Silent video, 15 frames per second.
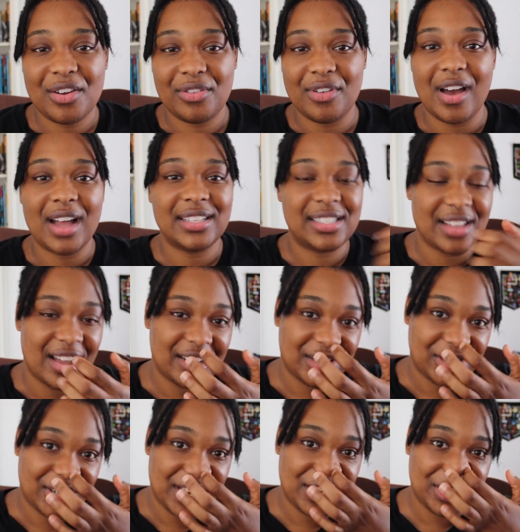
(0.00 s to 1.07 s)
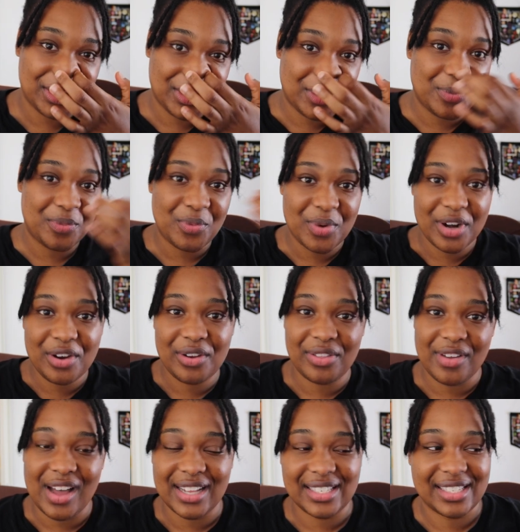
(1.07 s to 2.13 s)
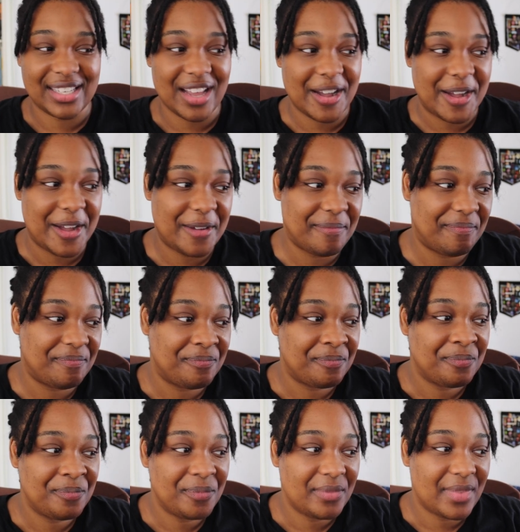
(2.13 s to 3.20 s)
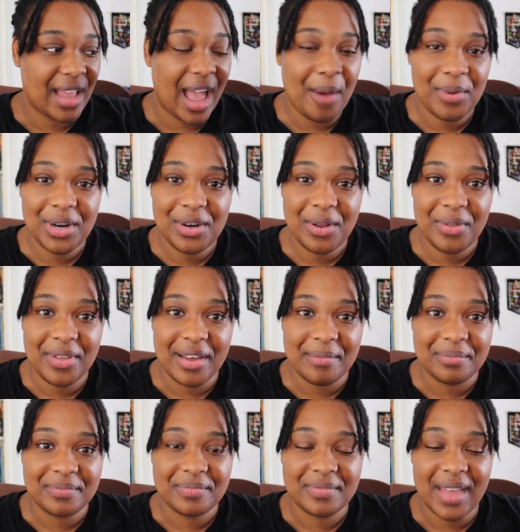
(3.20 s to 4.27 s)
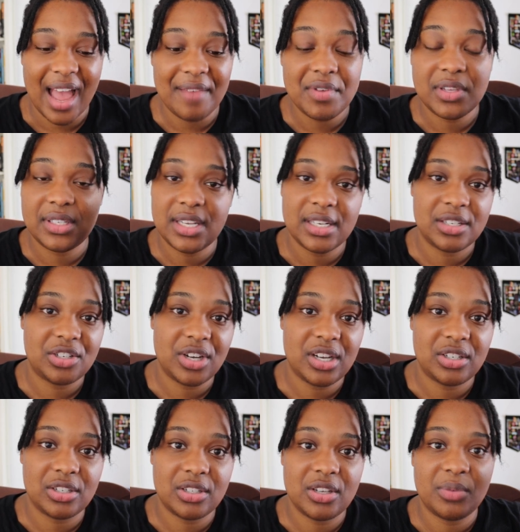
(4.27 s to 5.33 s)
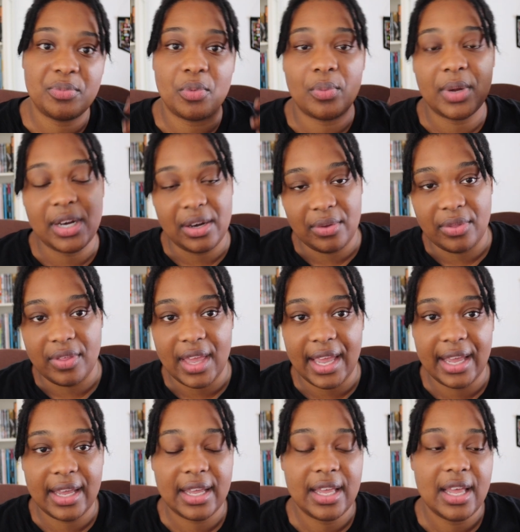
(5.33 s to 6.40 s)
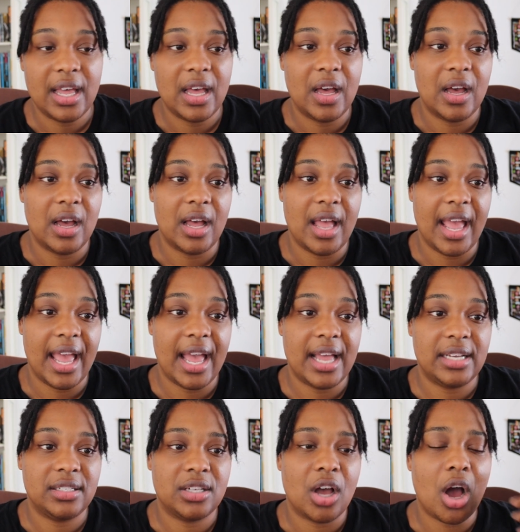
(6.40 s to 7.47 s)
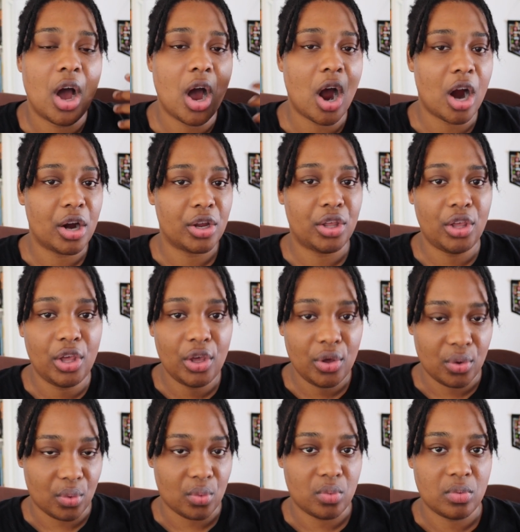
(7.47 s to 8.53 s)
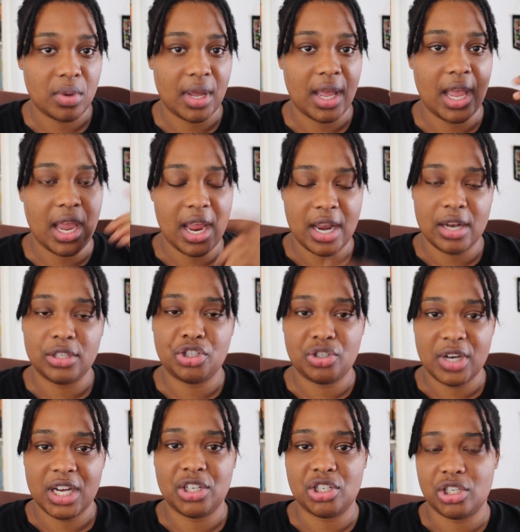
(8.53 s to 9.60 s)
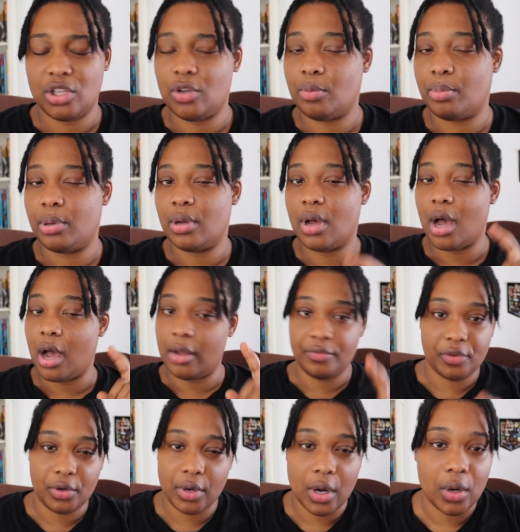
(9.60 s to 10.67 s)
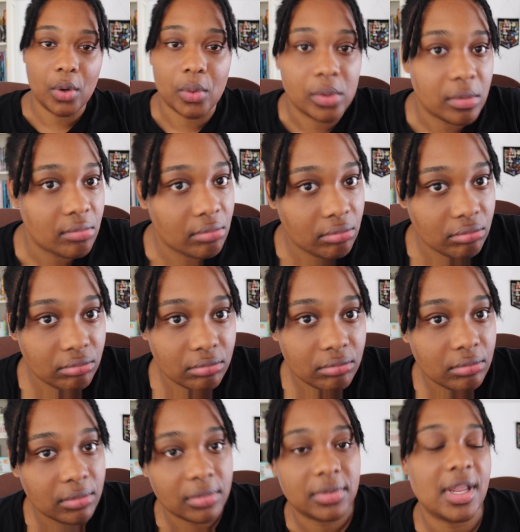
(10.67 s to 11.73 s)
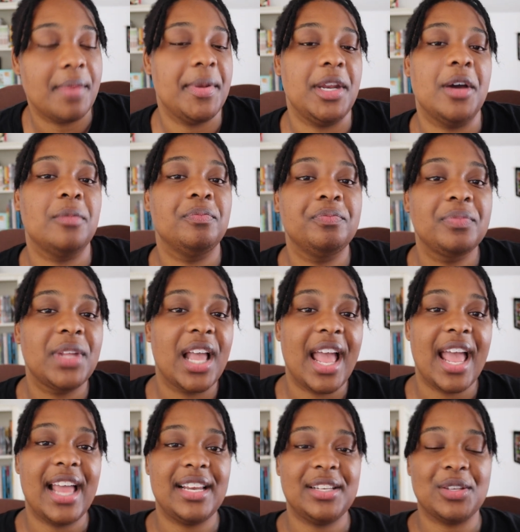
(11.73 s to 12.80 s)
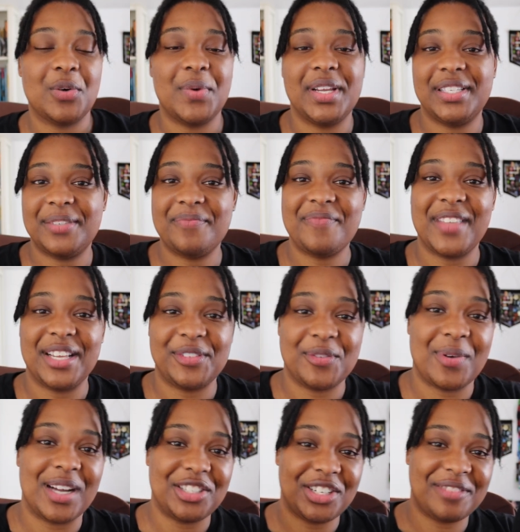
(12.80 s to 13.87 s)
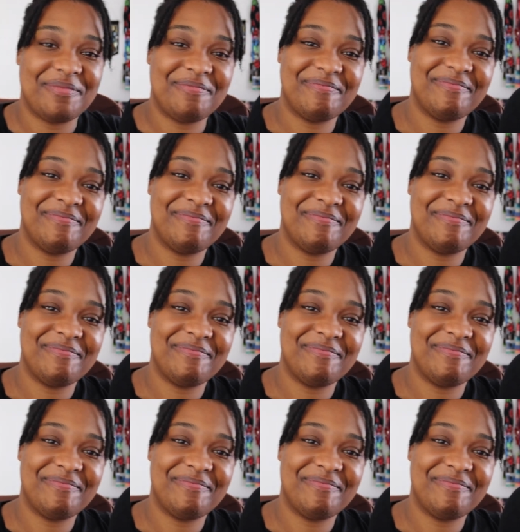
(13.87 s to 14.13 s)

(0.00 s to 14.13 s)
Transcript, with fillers: your thoughts on A Strange Loop? What are your thoughts? Um, I want to know them. Have you seen A Strange Loop? What did you think? And are you in a strange loop of your own? Let me know. And as always, thanks for watching.